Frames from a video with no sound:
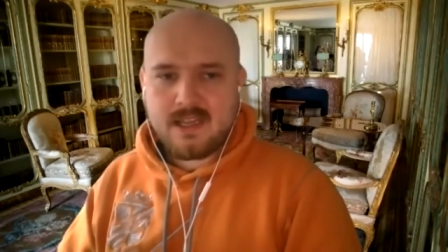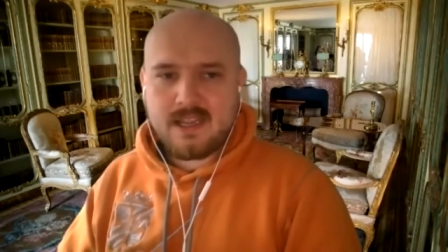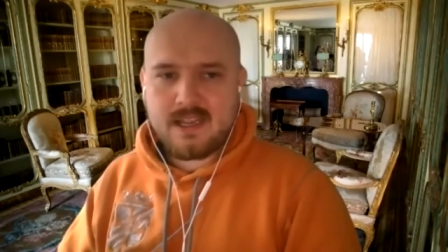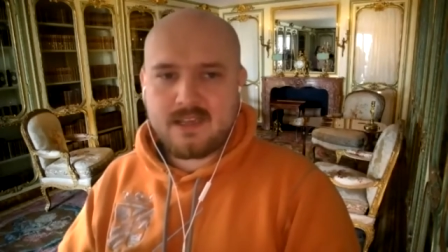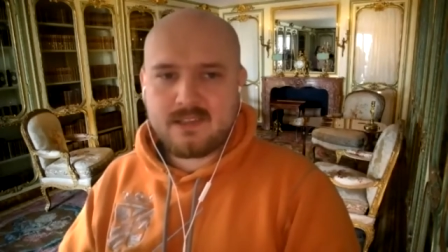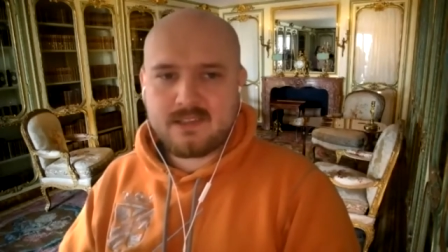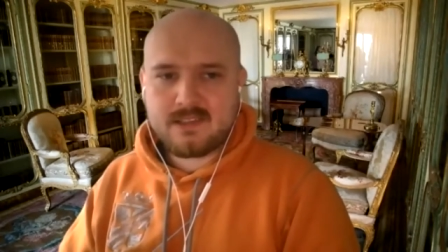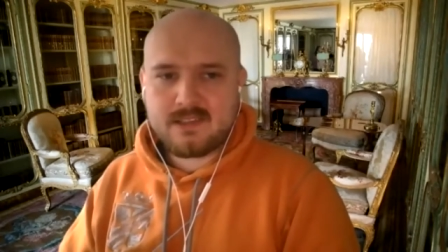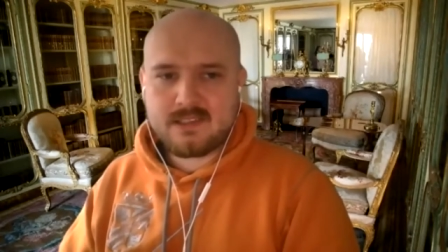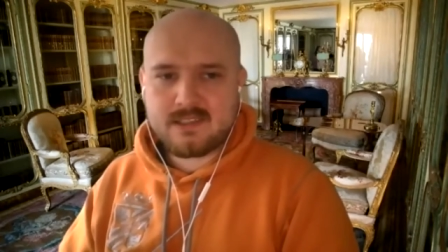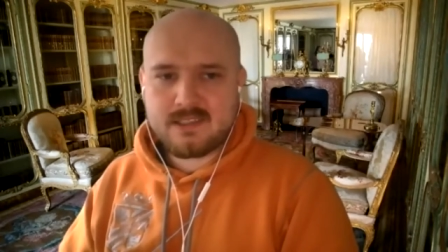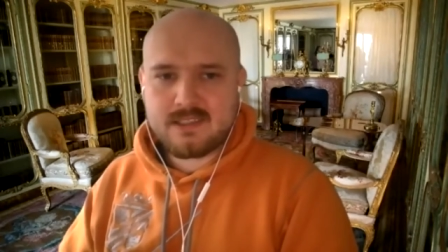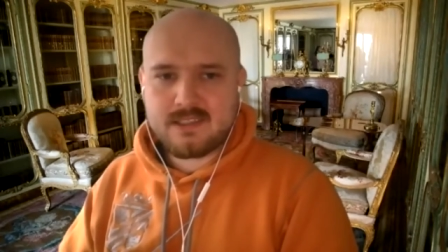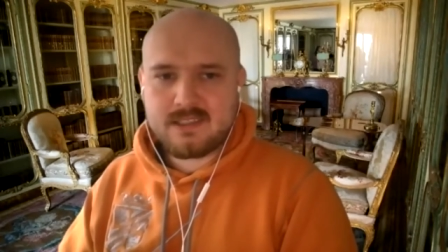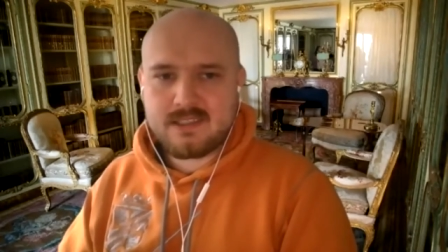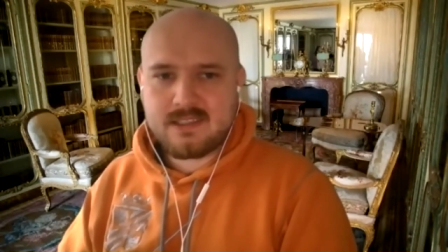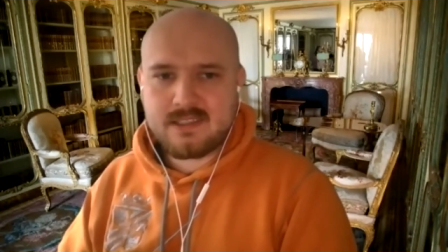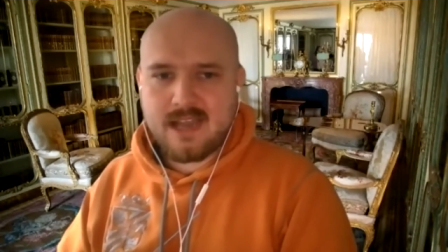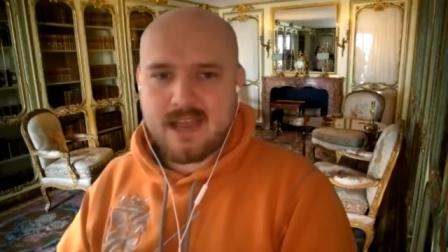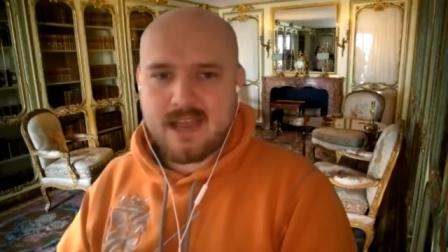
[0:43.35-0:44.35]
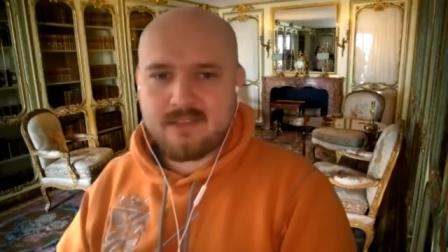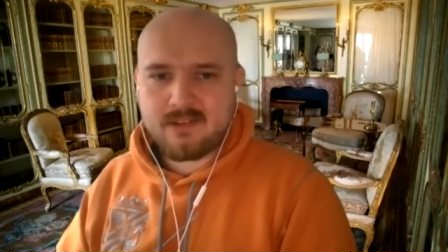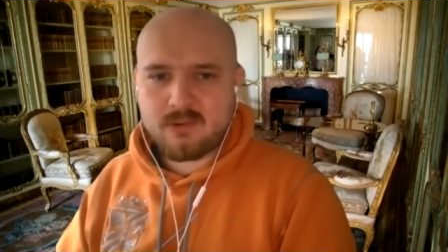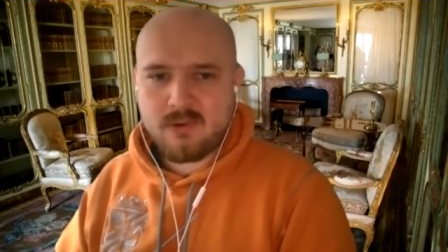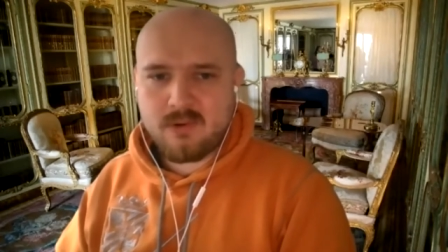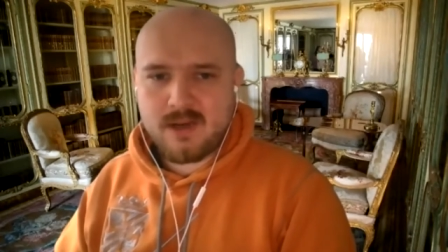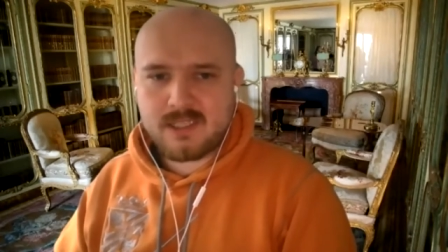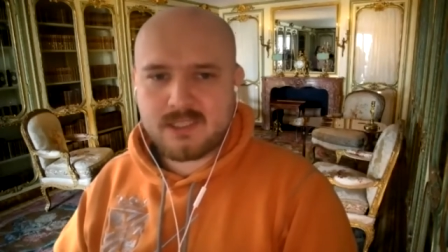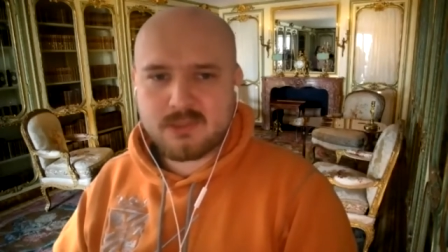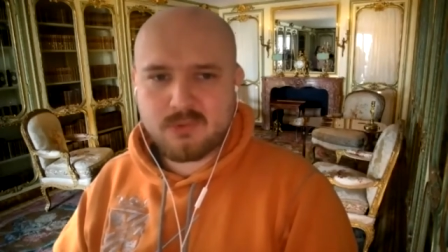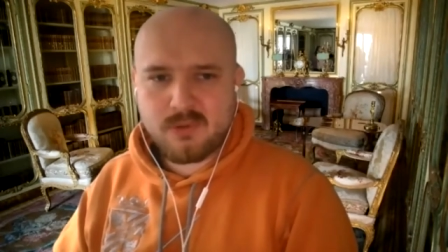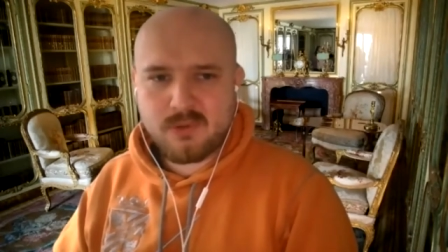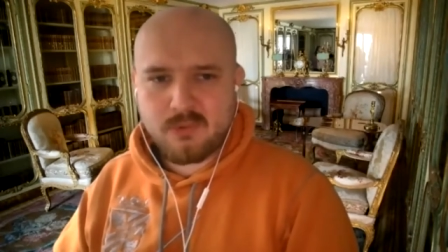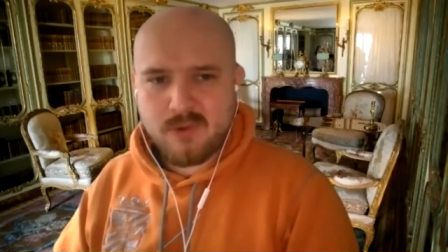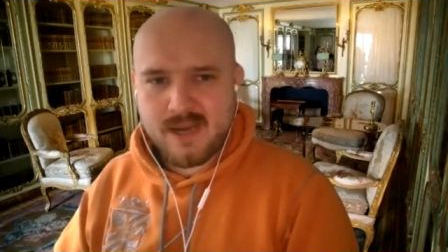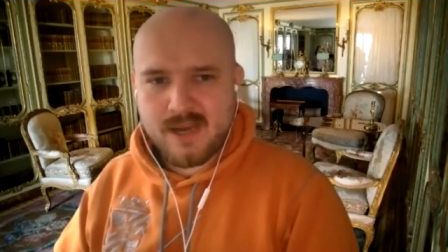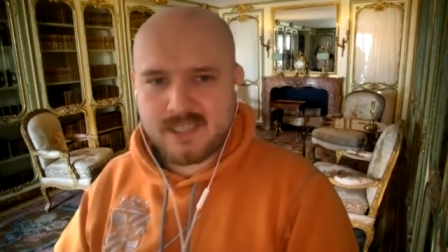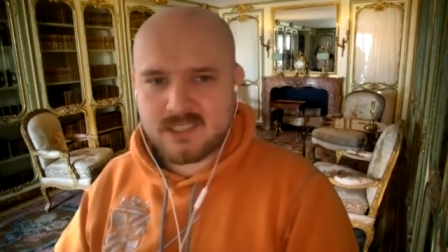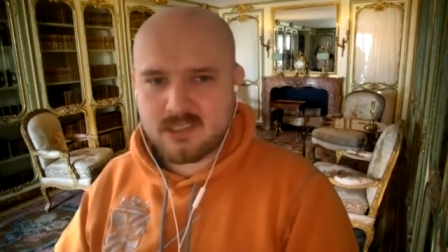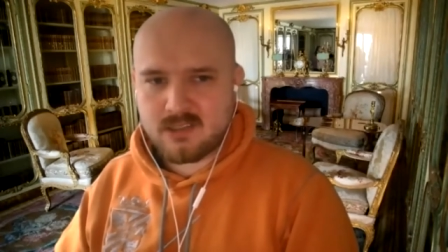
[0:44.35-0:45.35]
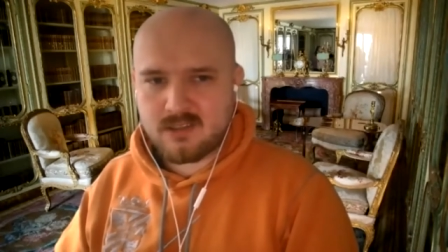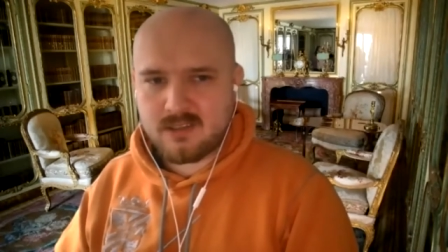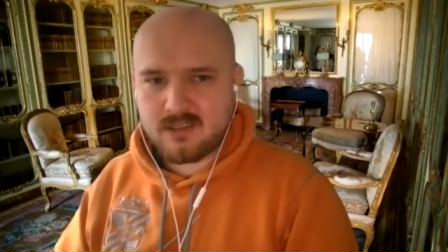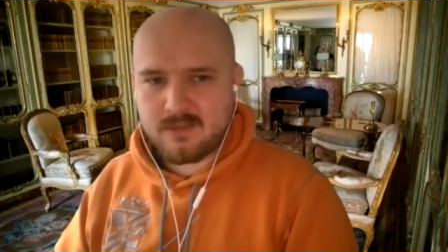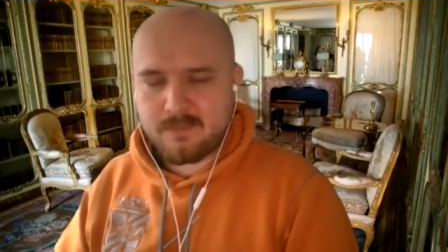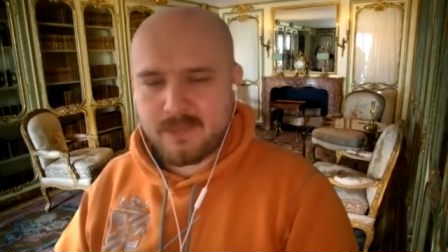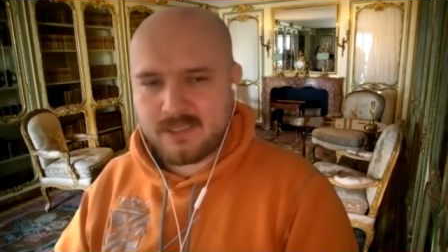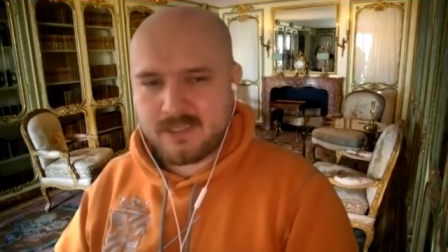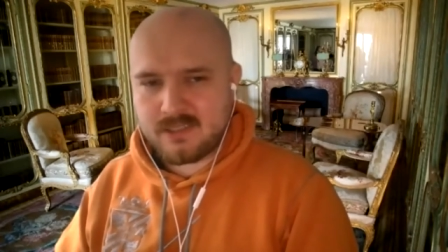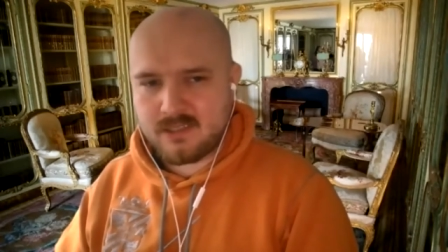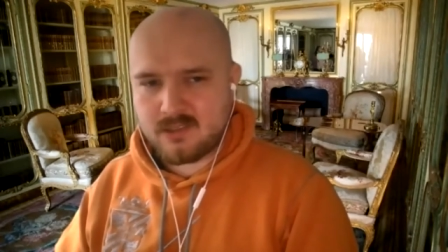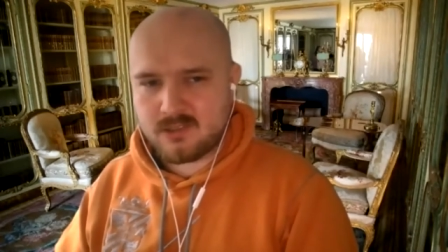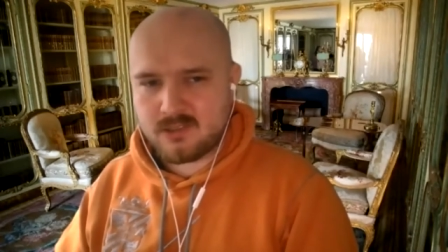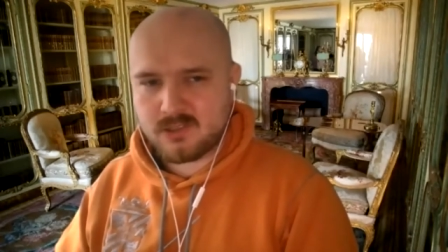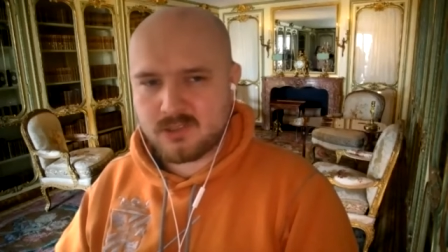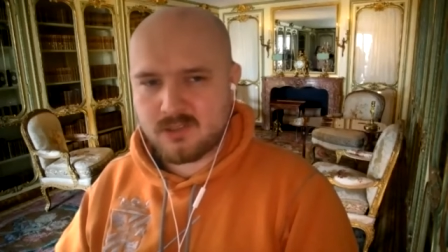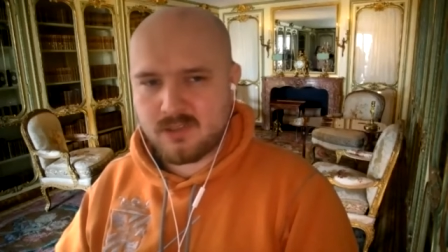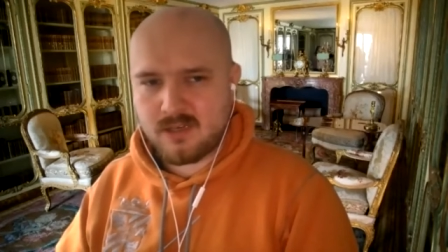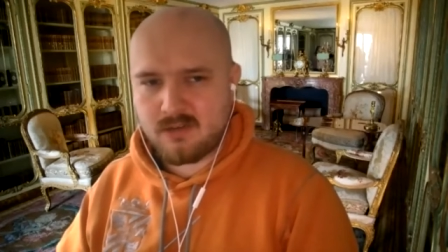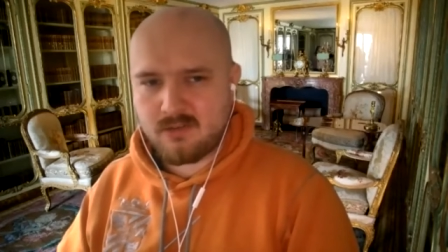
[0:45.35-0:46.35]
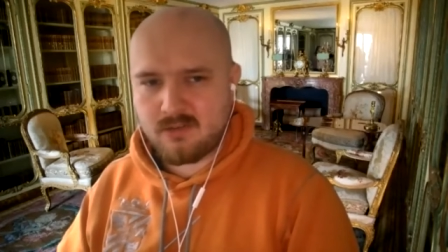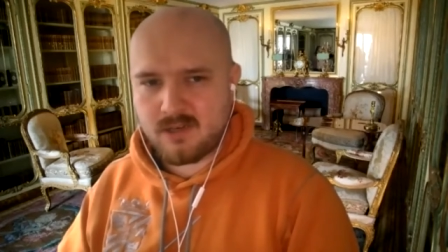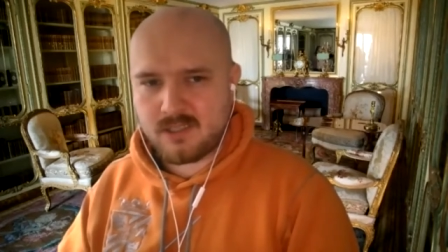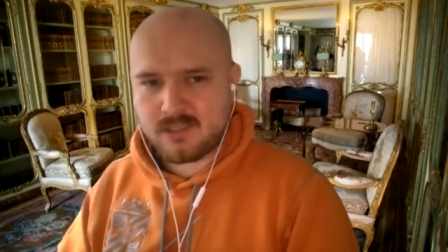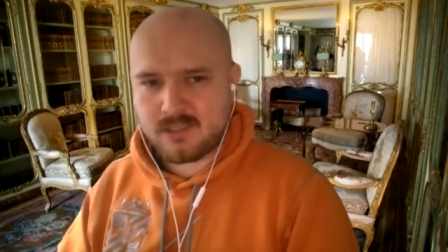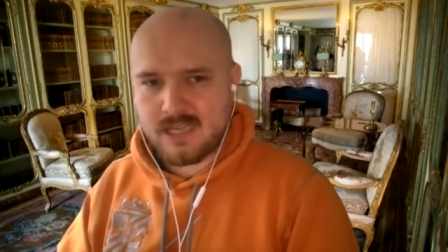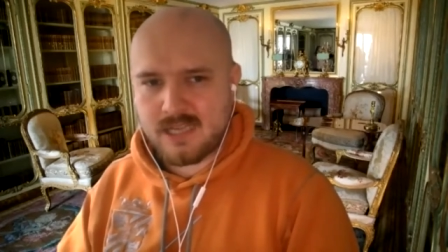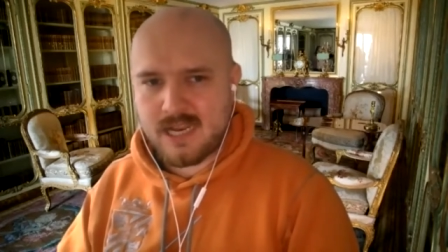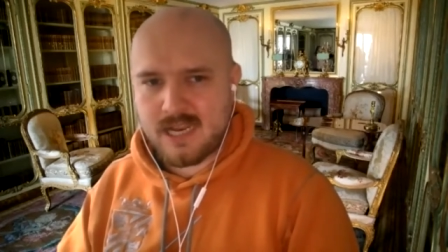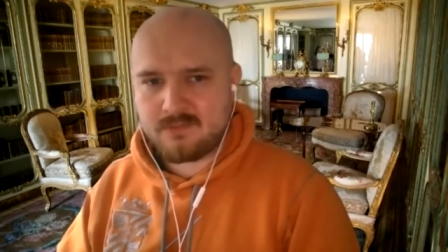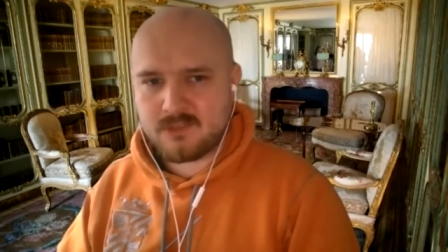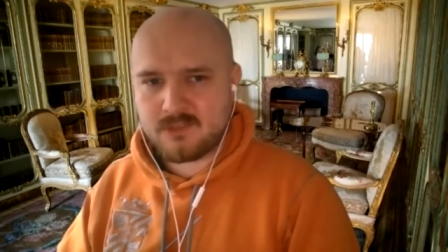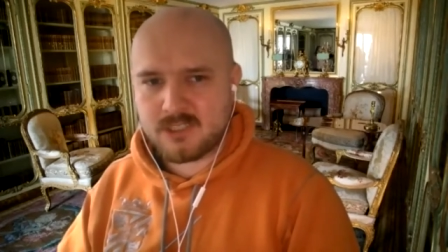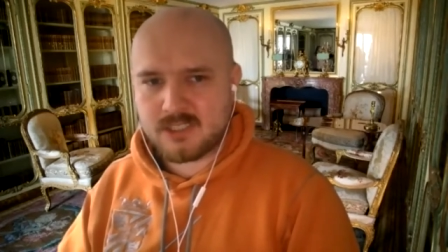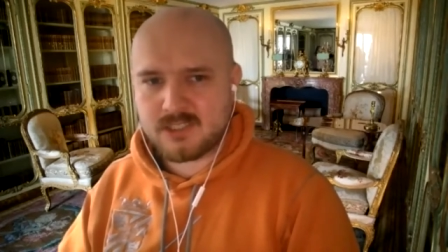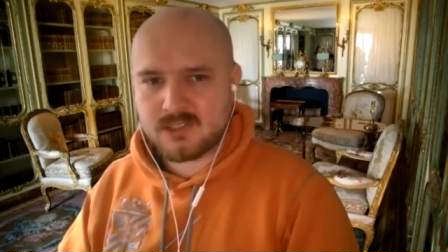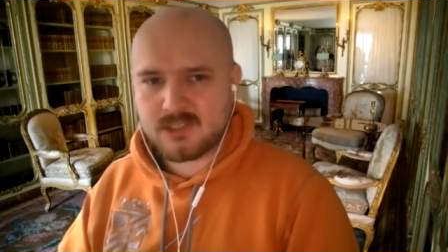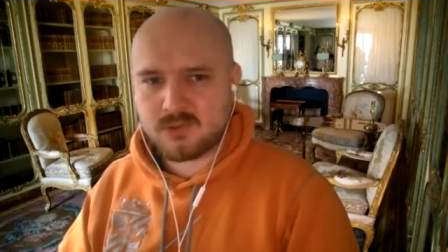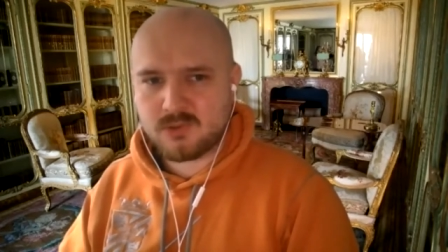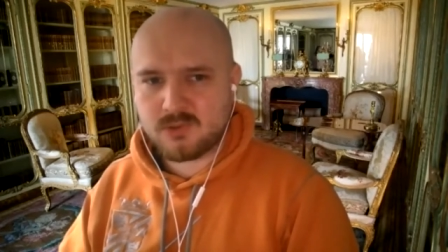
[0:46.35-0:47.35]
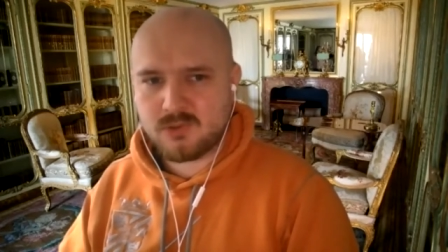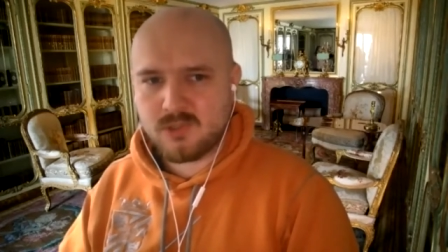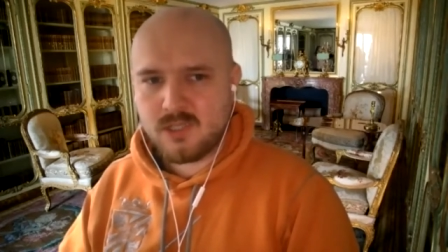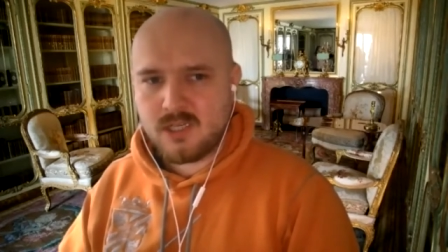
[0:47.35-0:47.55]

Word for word: and uh, otherwise we waste a bit also our time just to